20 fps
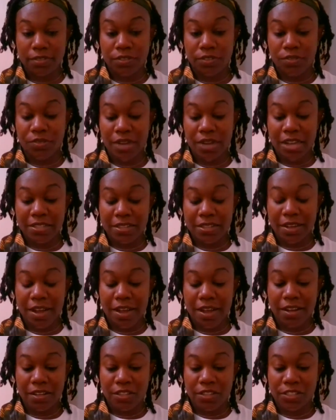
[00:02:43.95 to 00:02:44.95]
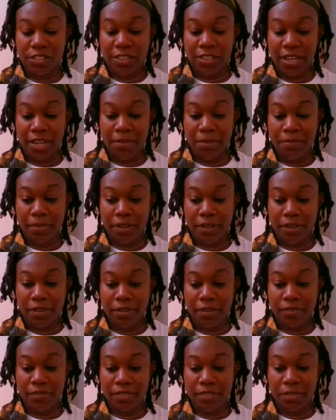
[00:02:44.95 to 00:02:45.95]
you guys are kind of ashamed
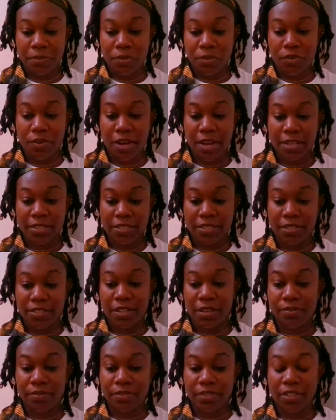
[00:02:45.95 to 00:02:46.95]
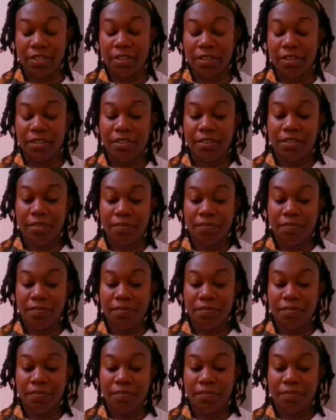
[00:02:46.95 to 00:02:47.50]
of. Some of you guys could definitely